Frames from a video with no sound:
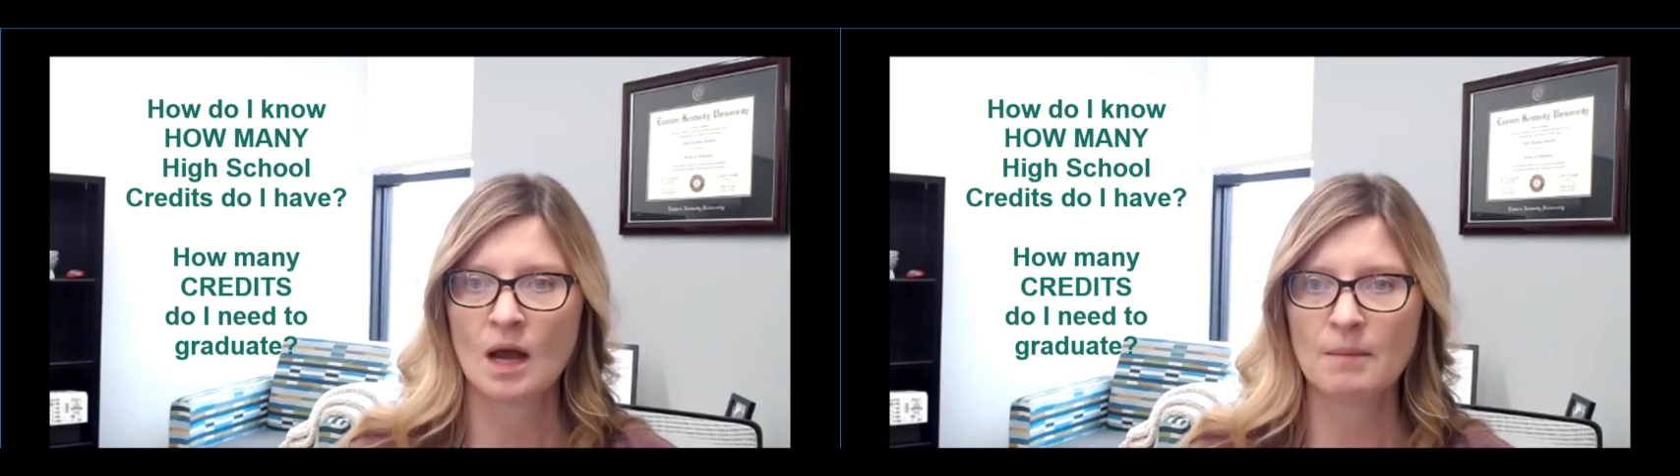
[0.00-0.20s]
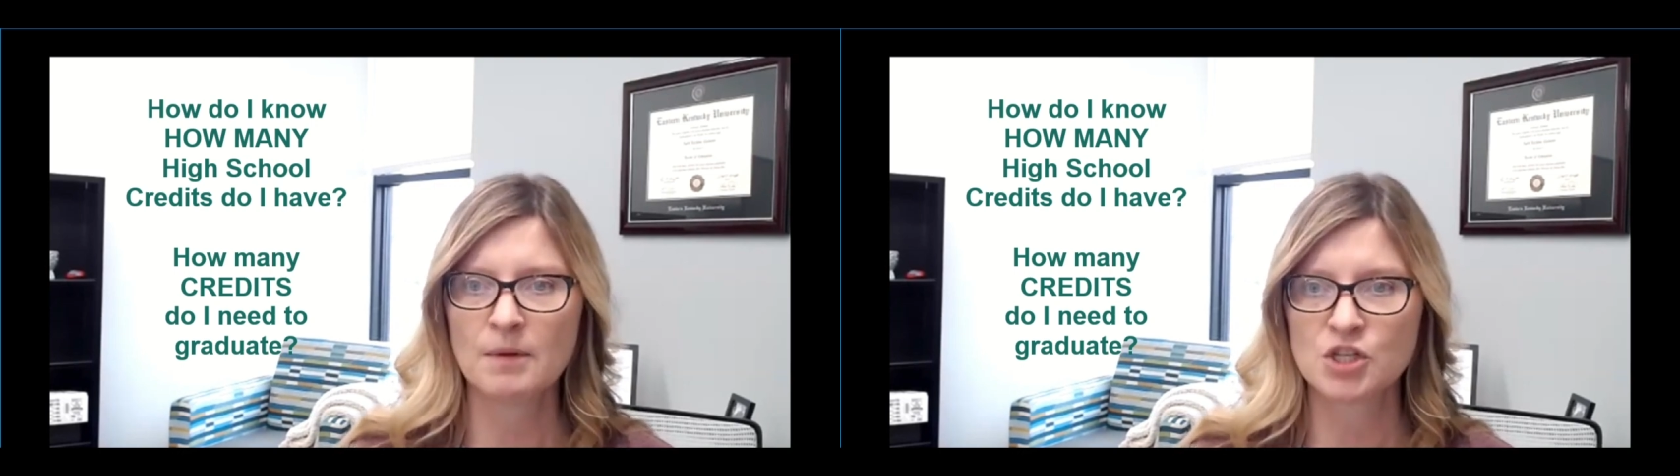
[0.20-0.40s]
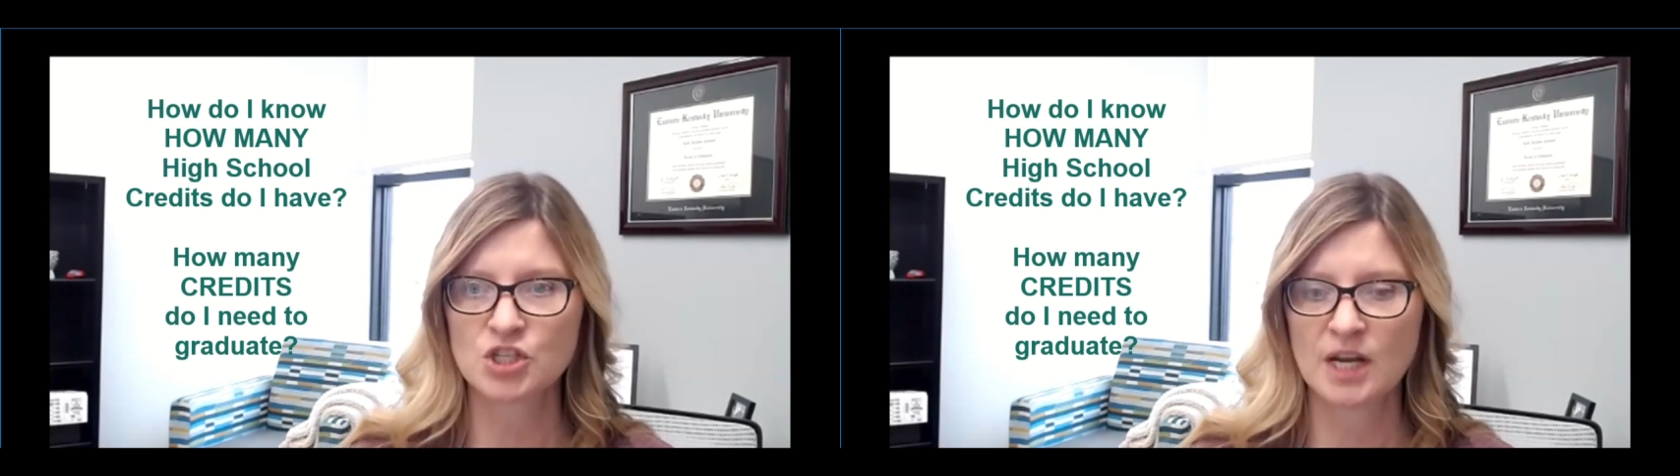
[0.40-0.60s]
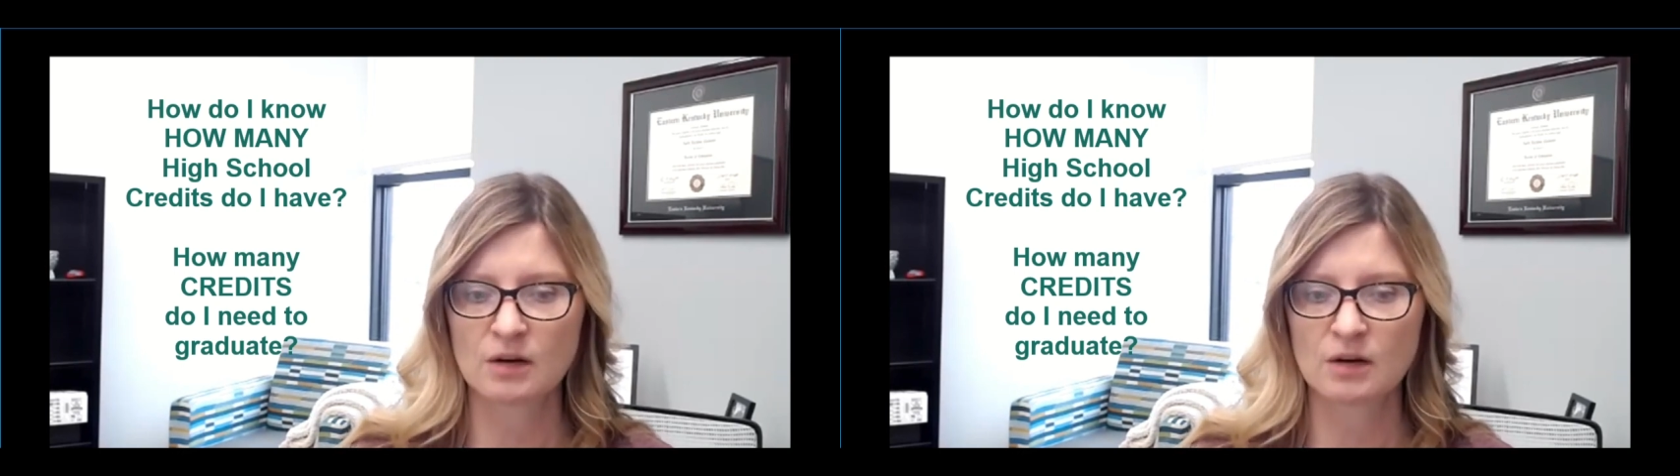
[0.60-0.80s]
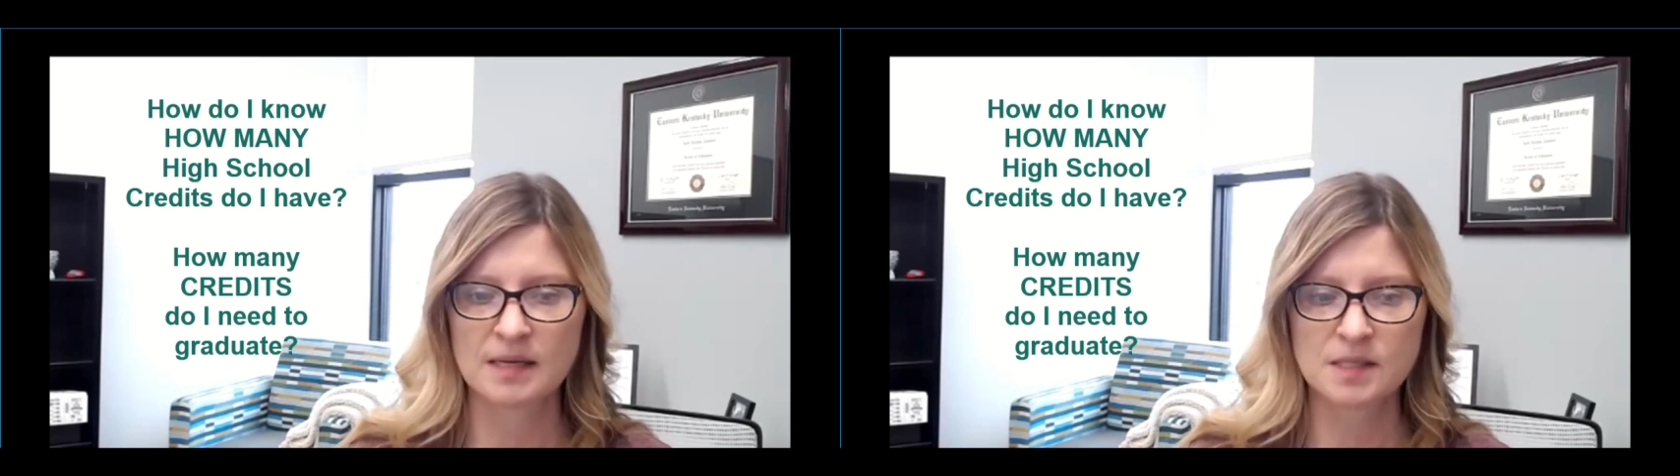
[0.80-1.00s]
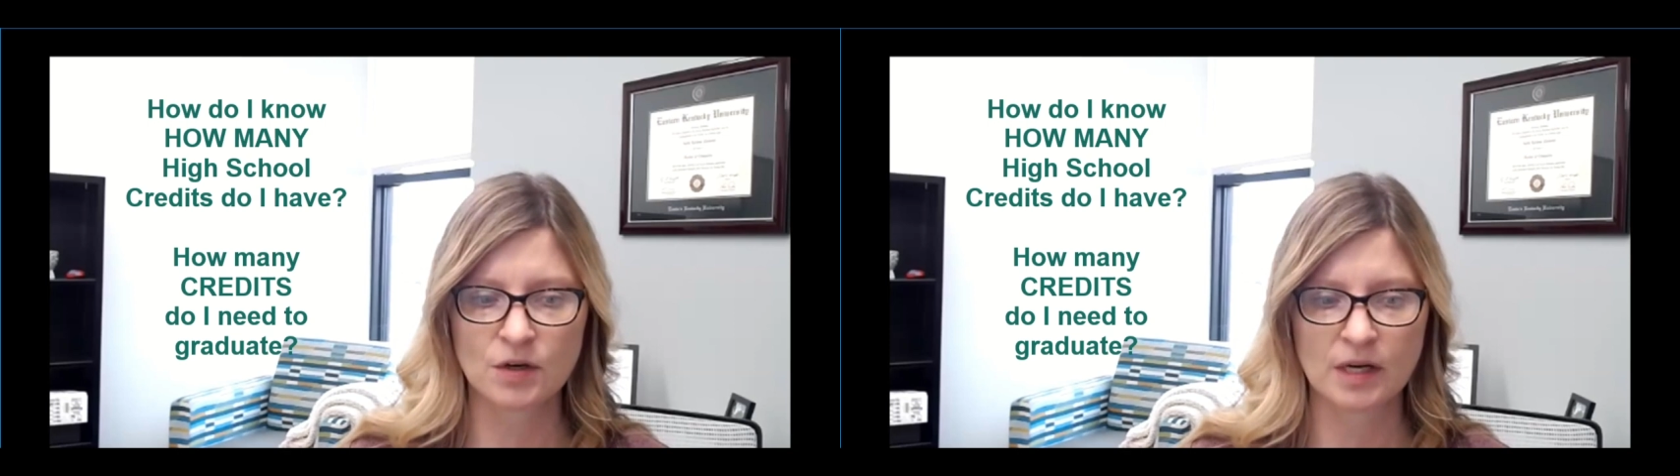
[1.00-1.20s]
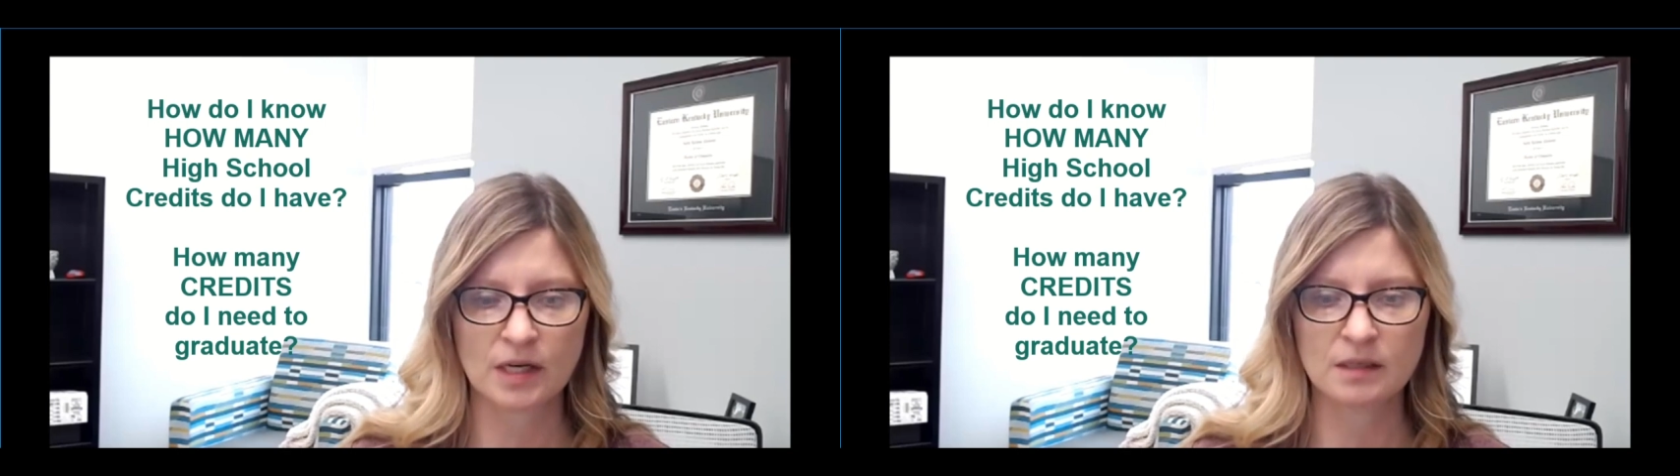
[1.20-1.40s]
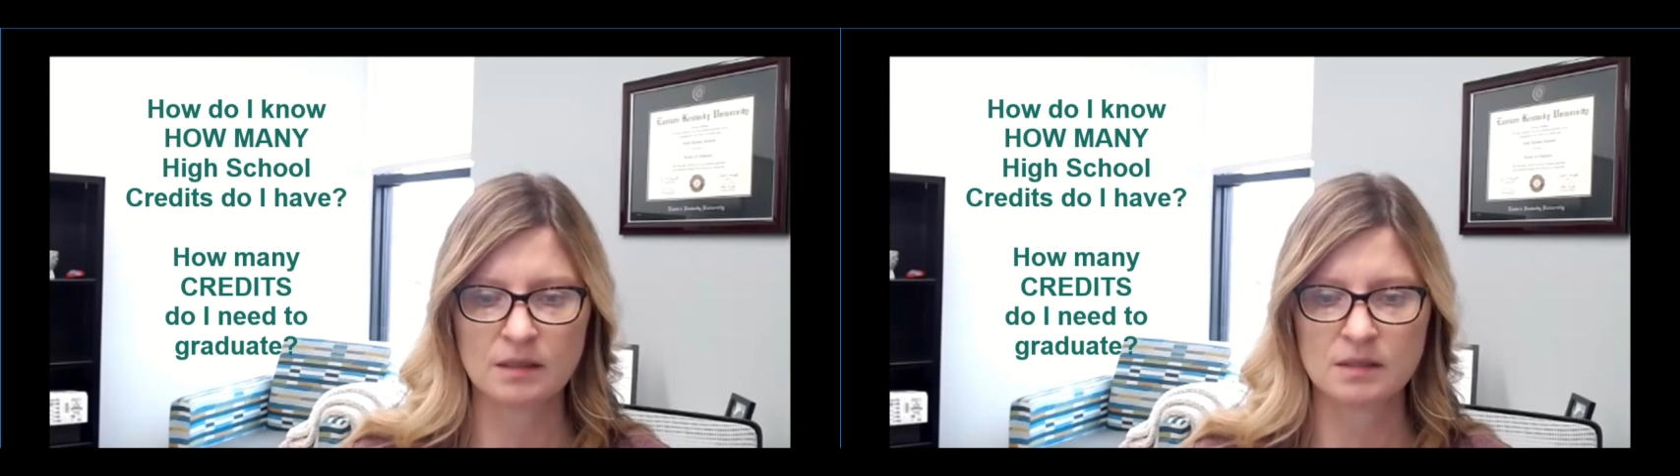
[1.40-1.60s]
I'm going to share my
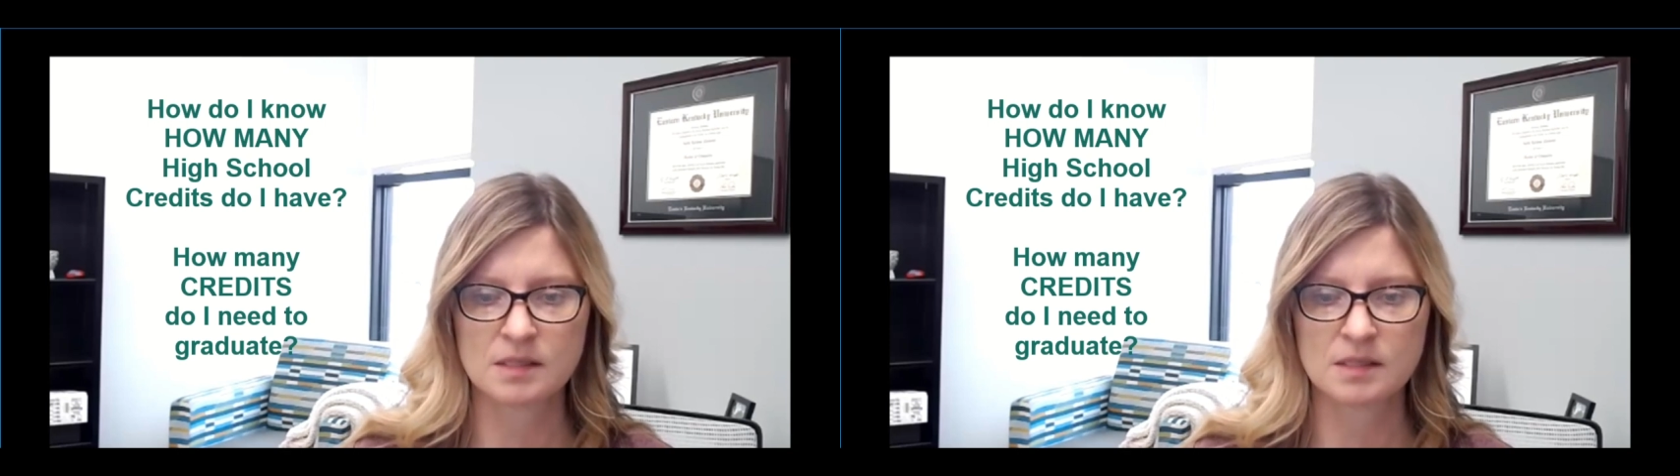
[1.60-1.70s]
screen